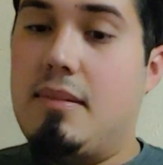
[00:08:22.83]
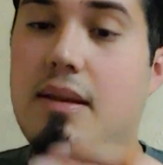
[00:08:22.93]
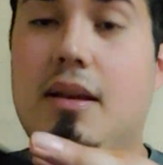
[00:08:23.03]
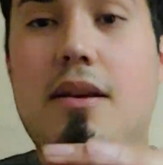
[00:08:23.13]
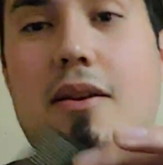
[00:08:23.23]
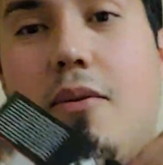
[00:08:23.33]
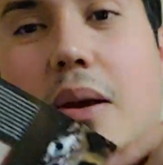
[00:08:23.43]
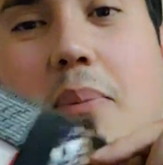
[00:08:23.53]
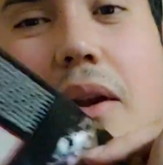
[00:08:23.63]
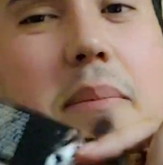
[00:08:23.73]
We pretty much
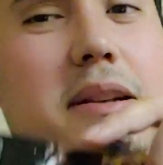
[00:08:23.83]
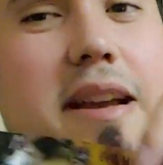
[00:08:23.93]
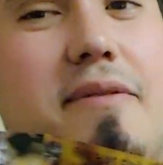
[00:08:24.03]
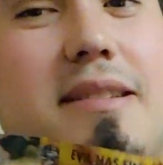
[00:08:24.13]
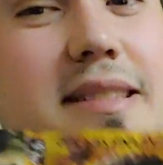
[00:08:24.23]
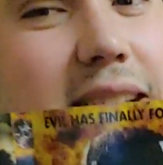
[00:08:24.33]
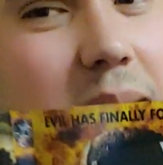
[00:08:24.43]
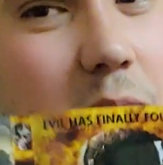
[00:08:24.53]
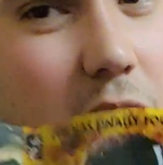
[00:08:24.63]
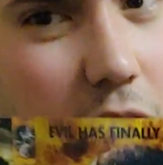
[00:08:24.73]
have the same
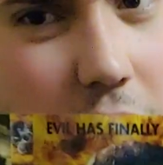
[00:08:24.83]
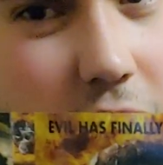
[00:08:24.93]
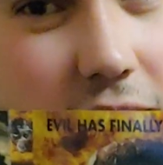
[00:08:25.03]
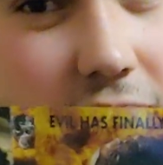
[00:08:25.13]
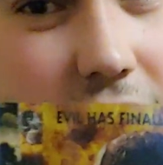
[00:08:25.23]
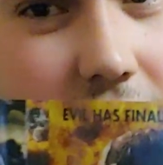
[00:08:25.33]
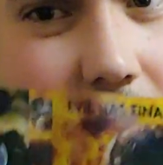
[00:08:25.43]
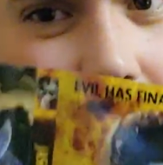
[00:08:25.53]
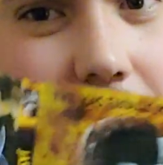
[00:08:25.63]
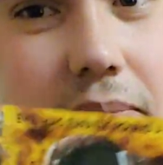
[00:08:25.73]
art.
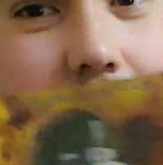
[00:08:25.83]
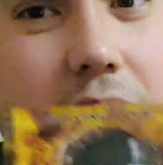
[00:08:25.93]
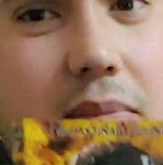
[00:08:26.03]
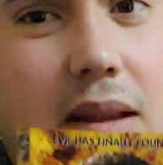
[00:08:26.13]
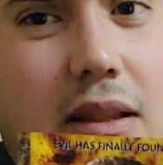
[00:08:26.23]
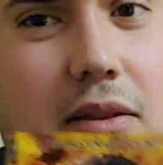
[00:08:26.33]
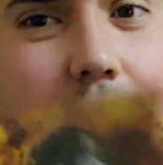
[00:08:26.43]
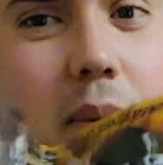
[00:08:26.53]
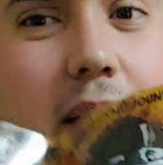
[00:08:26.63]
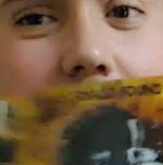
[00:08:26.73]
Either way.
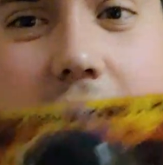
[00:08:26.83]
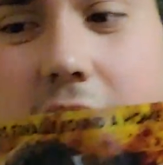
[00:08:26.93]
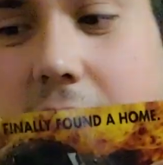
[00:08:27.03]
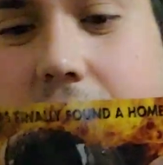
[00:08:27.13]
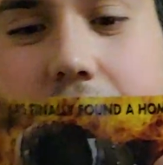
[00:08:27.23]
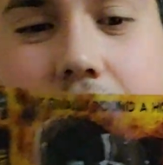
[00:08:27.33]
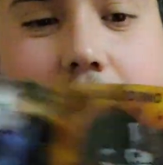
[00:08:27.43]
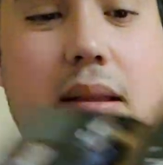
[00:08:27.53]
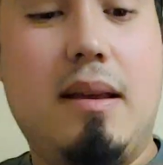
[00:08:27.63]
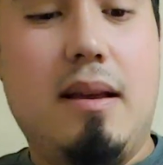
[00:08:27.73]

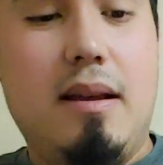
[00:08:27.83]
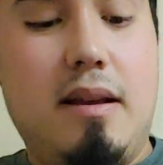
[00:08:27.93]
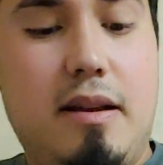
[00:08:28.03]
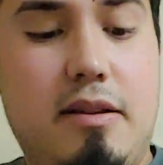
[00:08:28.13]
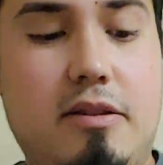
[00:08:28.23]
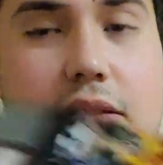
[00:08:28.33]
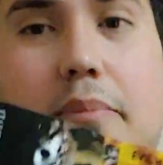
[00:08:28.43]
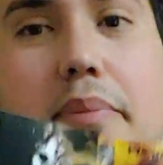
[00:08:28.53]
It's just the back